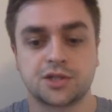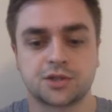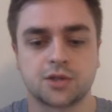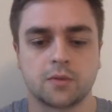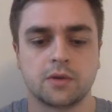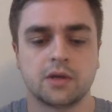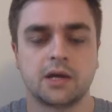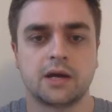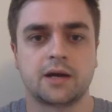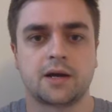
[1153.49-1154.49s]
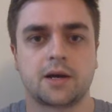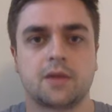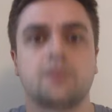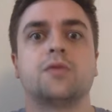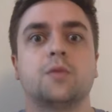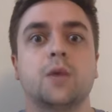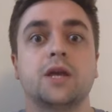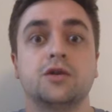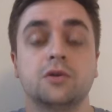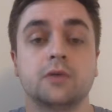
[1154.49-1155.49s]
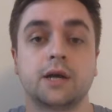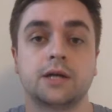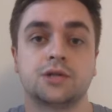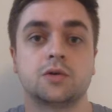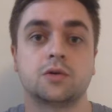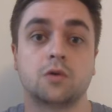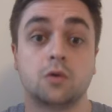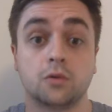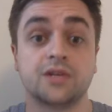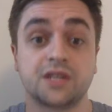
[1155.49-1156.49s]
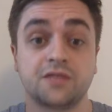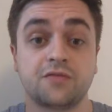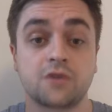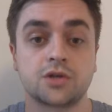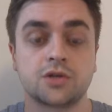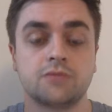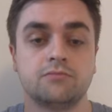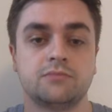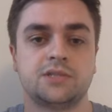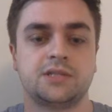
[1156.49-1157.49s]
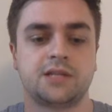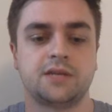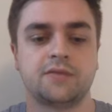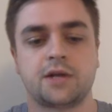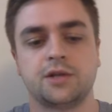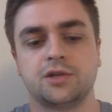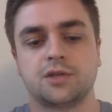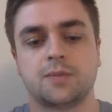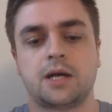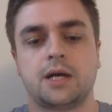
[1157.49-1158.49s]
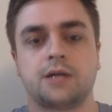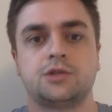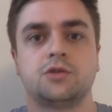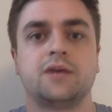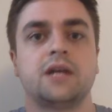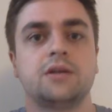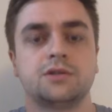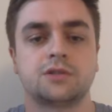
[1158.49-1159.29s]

So the way you do that is you call the div function, and you supply 2 values.